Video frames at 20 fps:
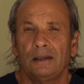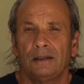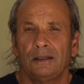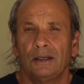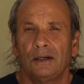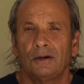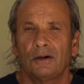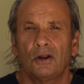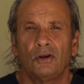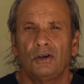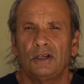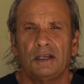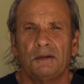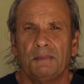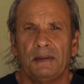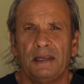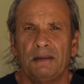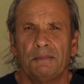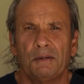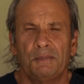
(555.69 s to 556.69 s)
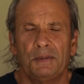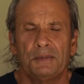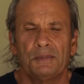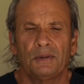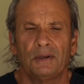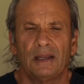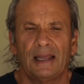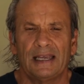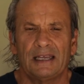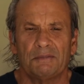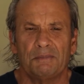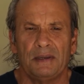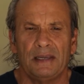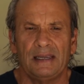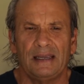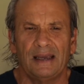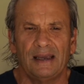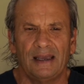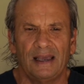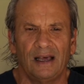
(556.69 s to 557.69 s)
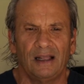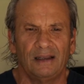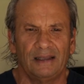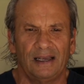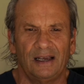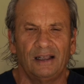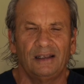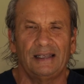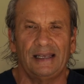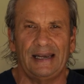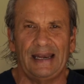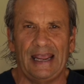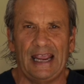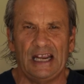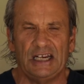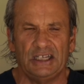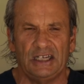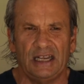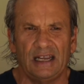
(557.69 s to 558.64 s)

not only me, but people like me, LL and AD,